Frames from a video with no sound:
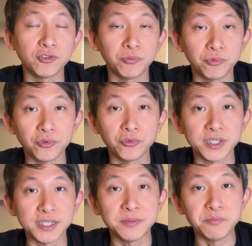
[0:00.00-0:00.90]
to brew
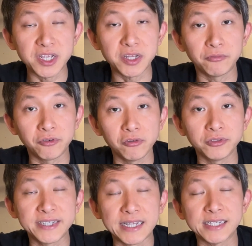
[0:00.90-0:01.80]
this medium
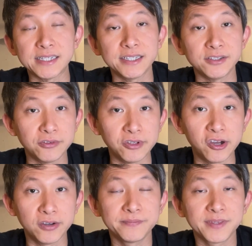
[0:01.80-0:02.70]
roast Shanlinxi oolong.